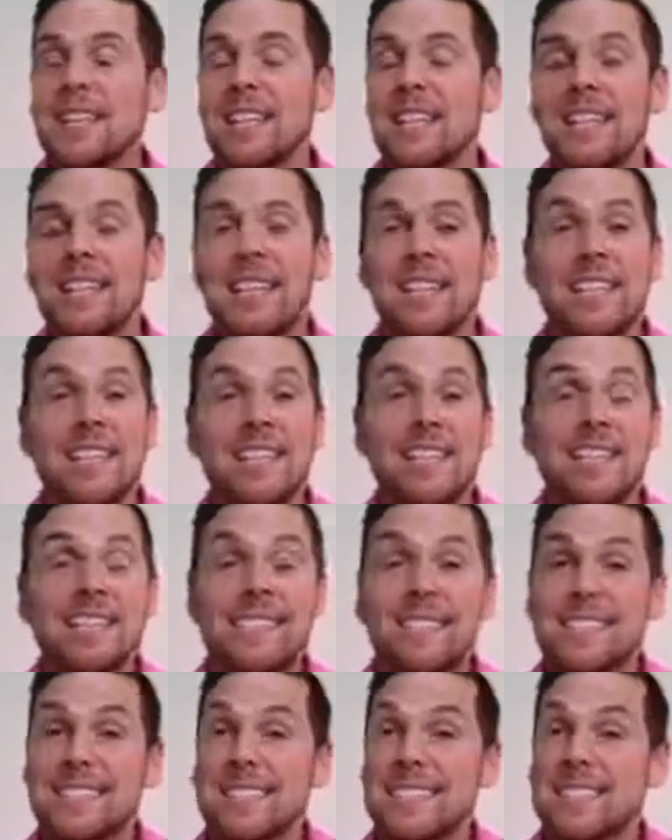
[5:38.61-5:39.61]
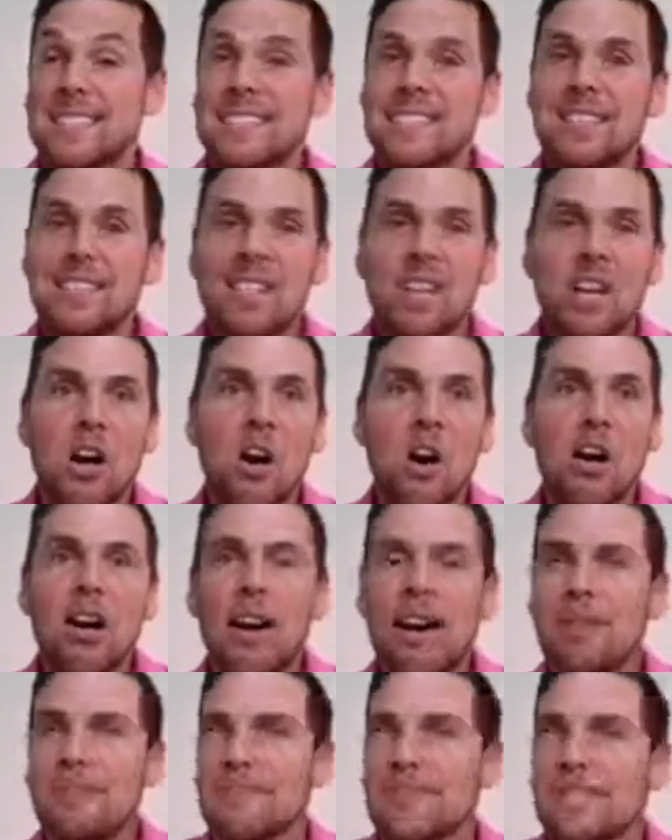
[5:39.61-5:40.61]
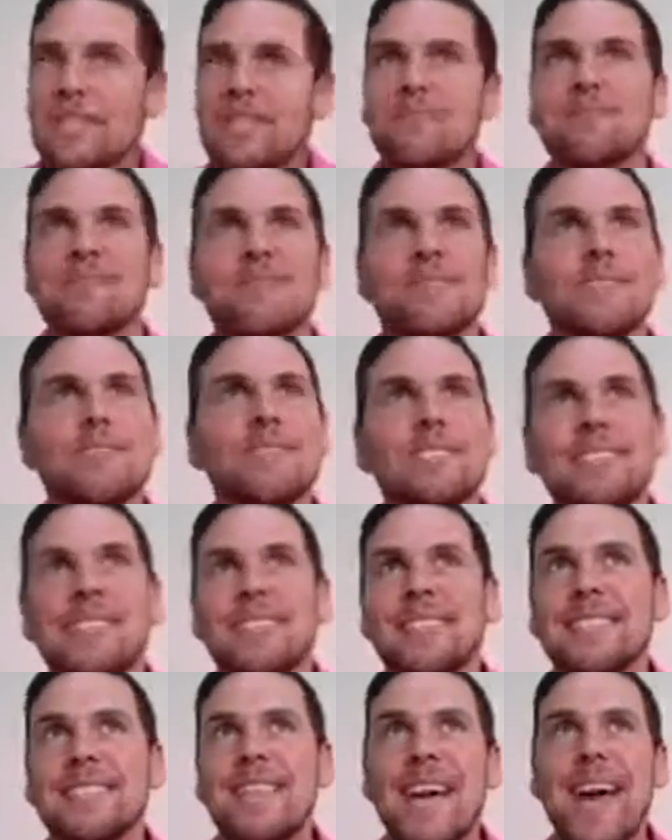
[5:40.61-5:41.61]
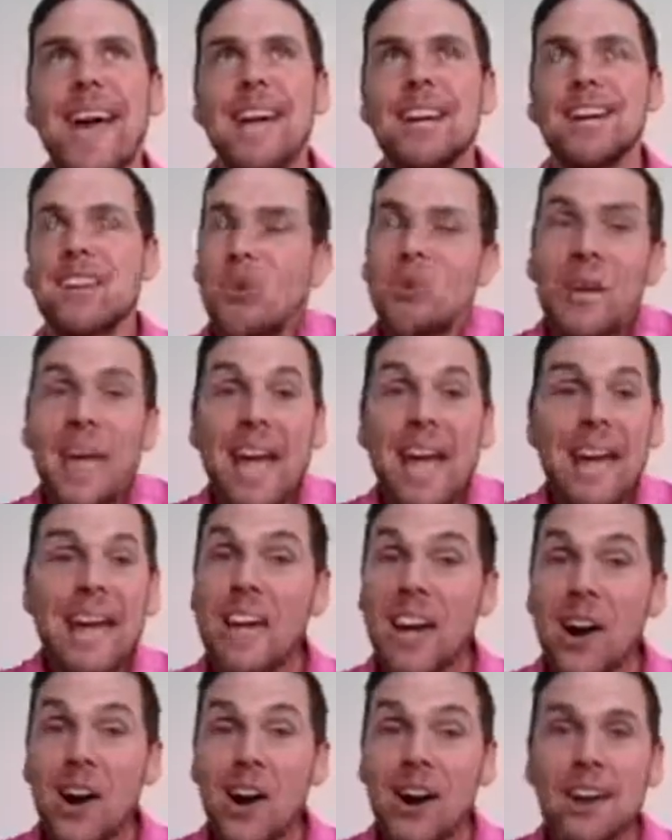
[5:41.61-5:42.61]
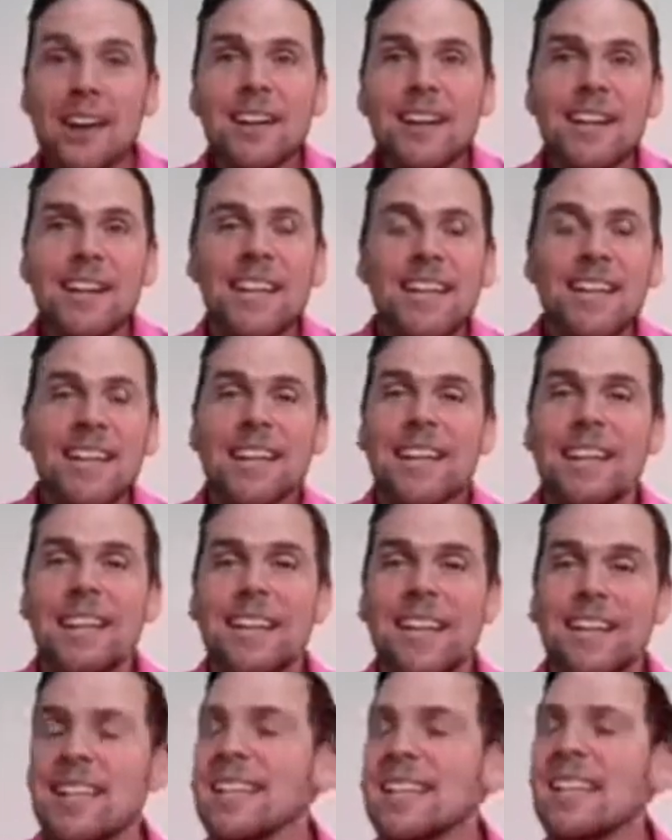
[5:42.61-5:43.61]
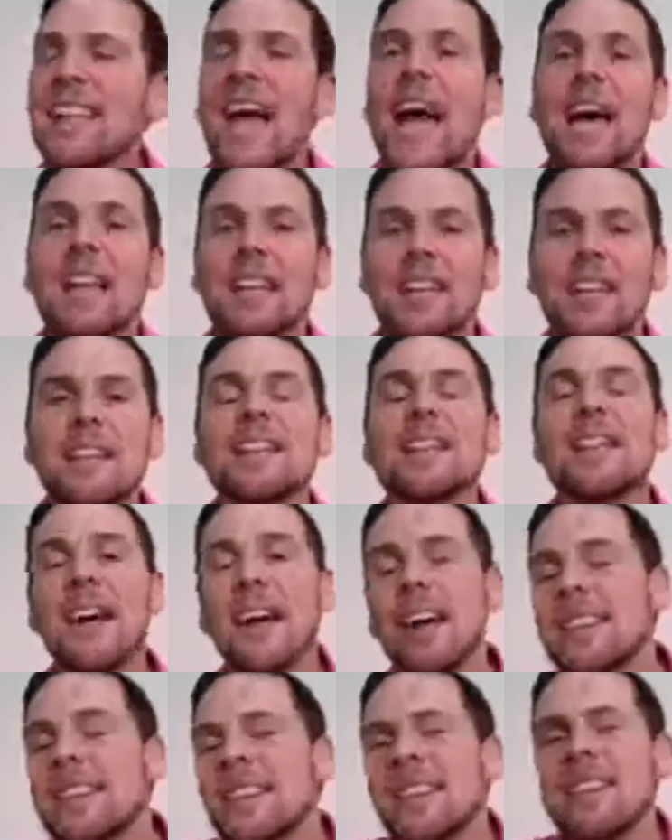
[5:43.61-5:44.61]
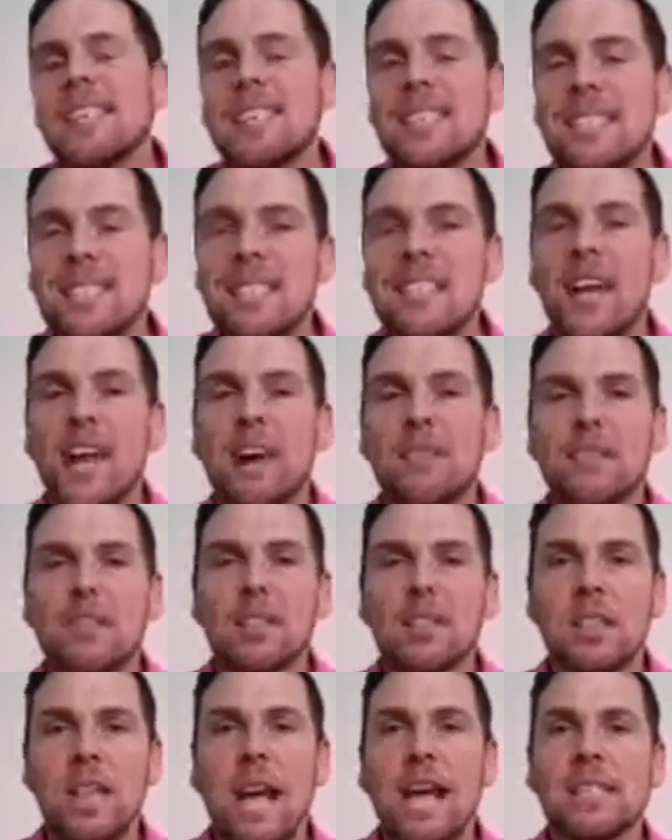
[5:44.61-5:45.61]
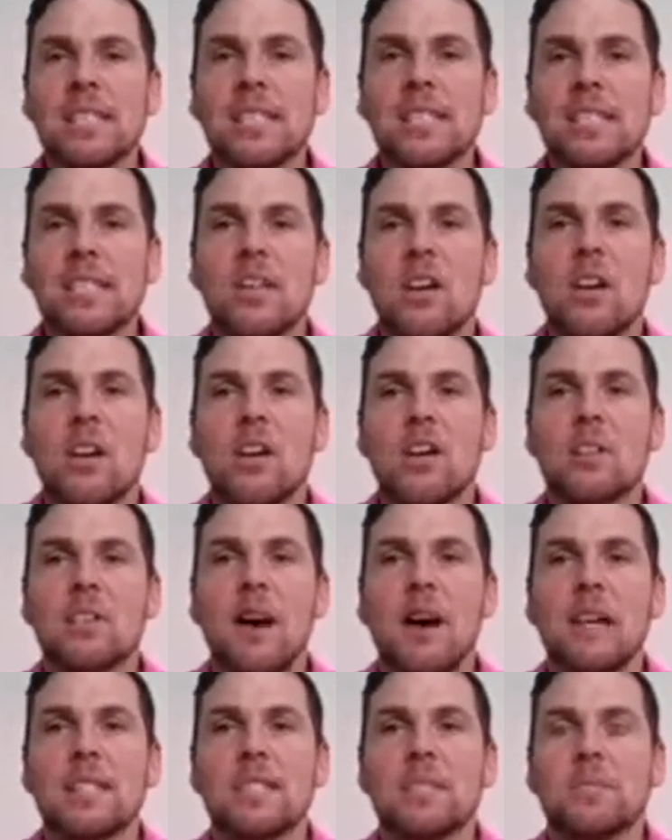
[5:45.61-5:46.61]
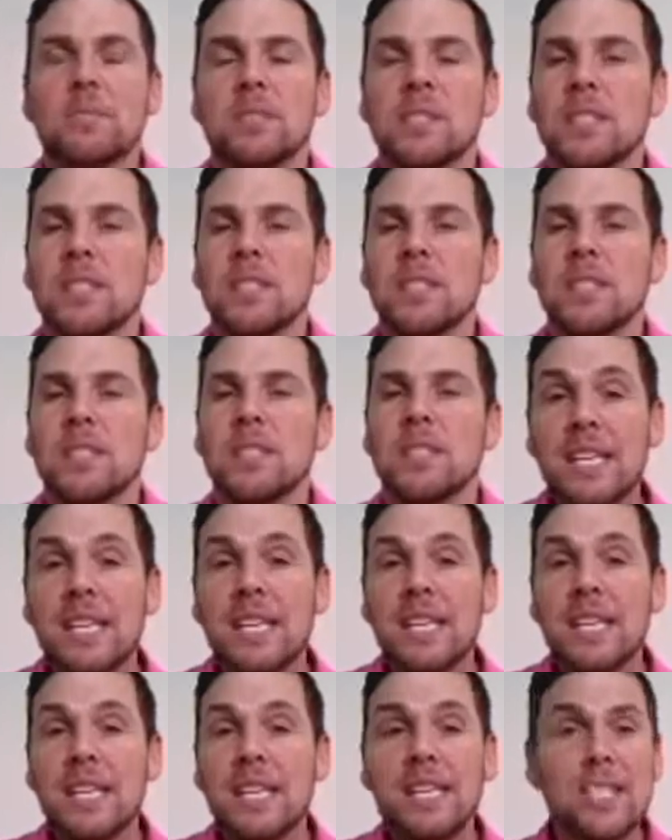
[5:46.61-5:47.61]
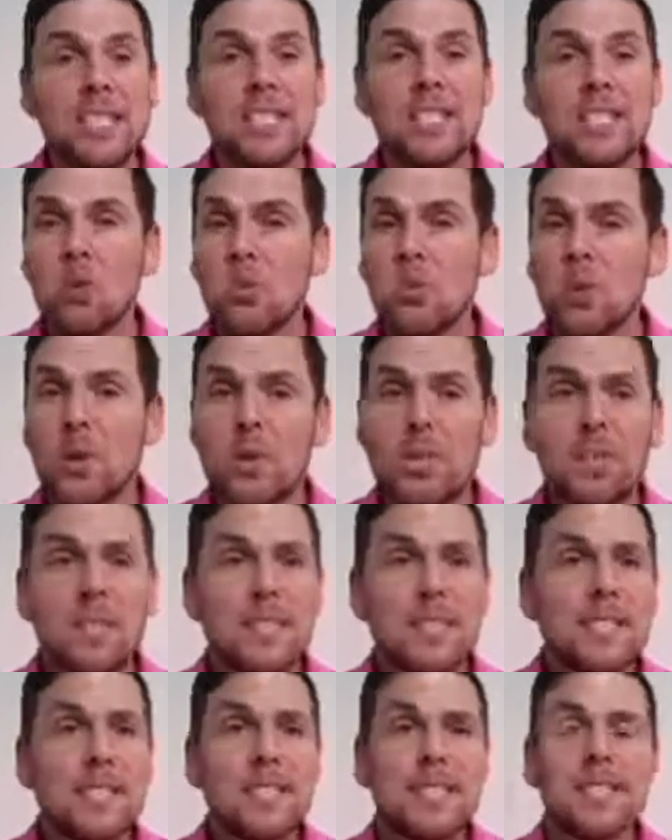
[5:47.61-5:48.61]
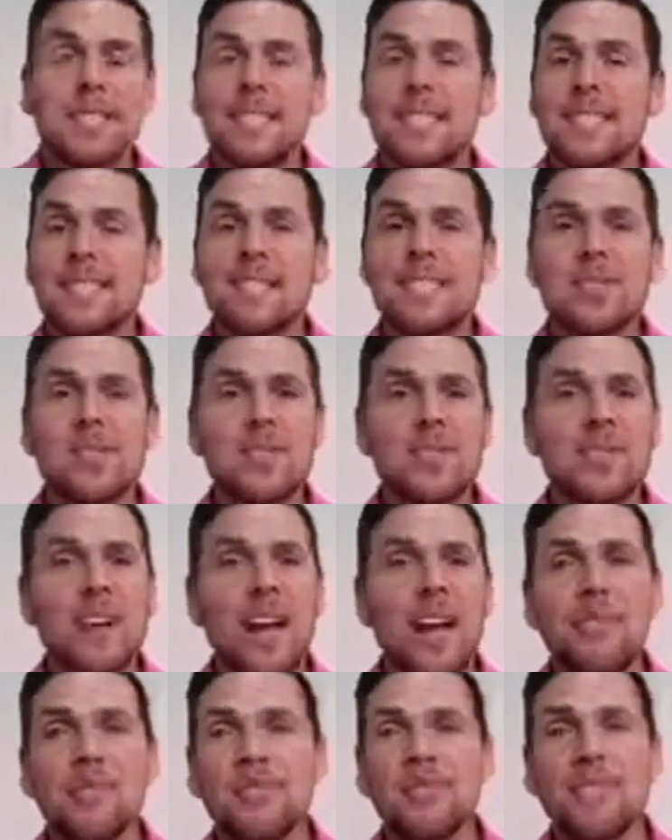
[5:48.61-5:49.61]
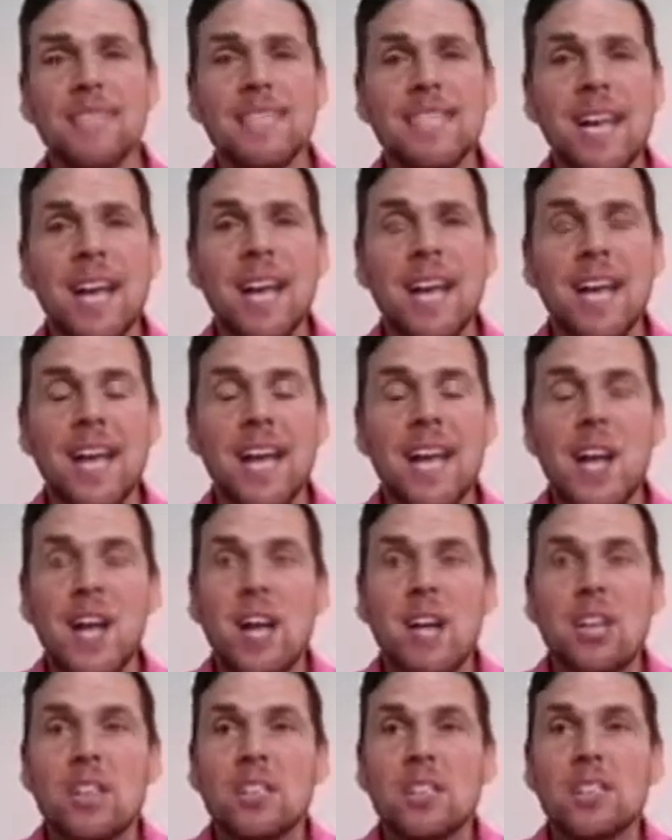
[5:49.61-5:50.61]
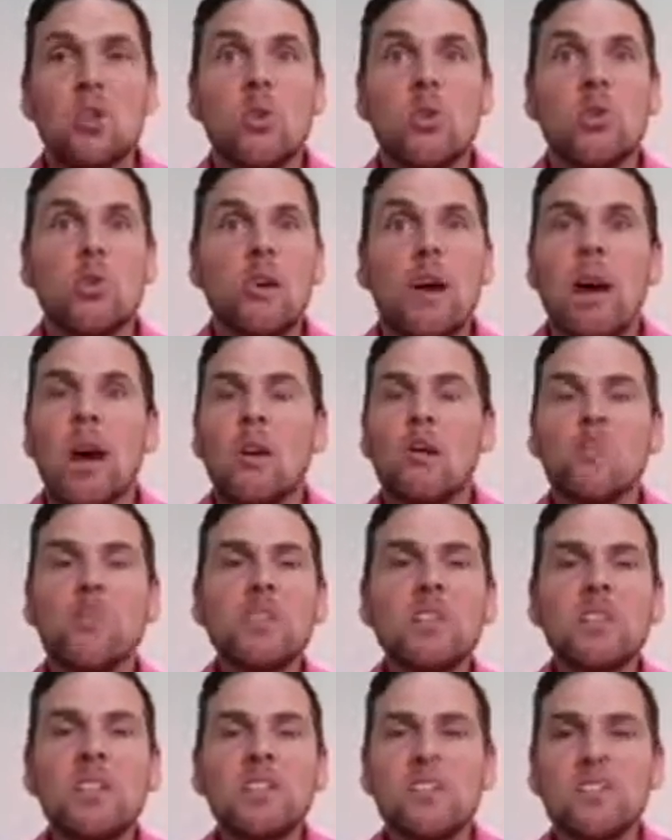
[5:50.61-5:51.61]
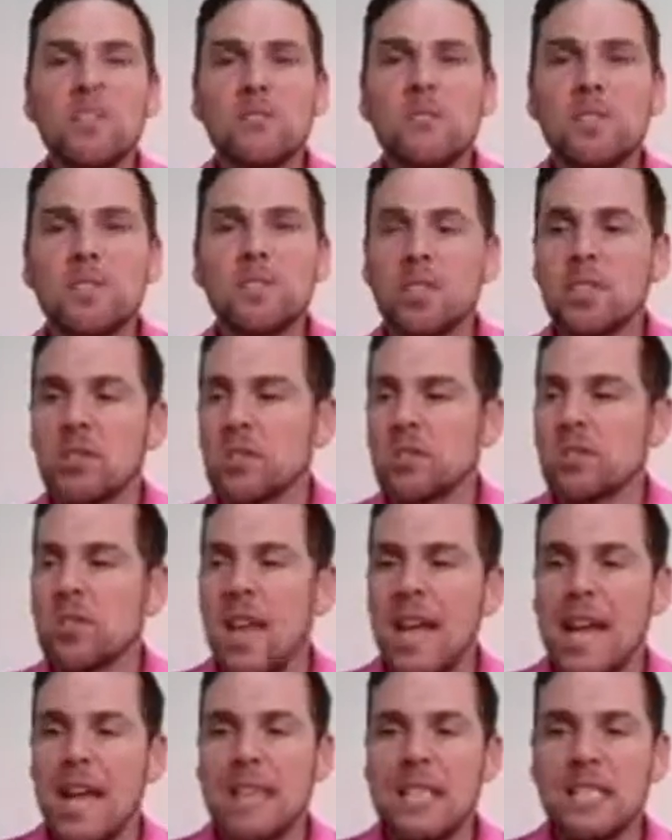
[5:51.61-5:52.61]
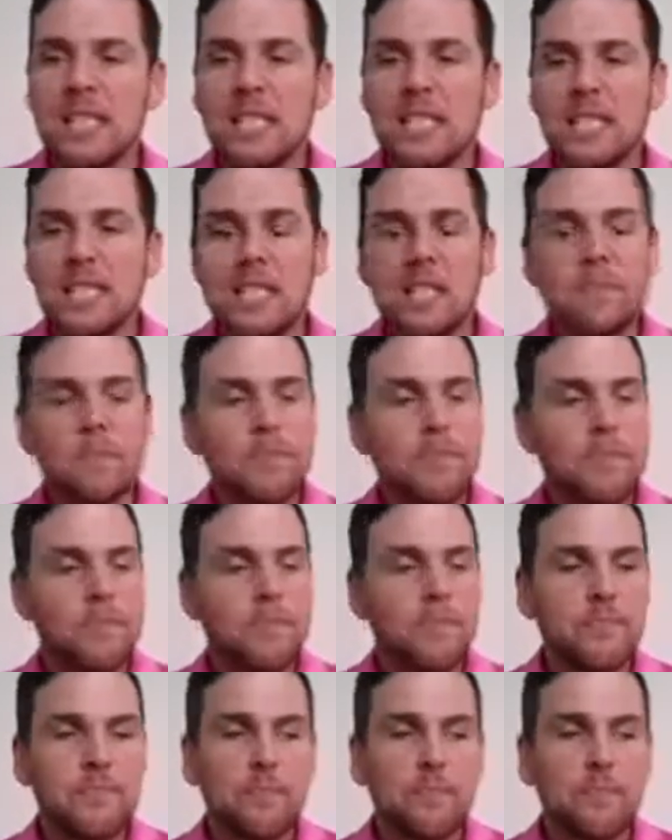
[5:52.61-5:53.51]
Uh, the car, I mean, they had an okay car, and I think they did have a classic car possibly, but they still worked. They still every day. So really, from 0 to 18,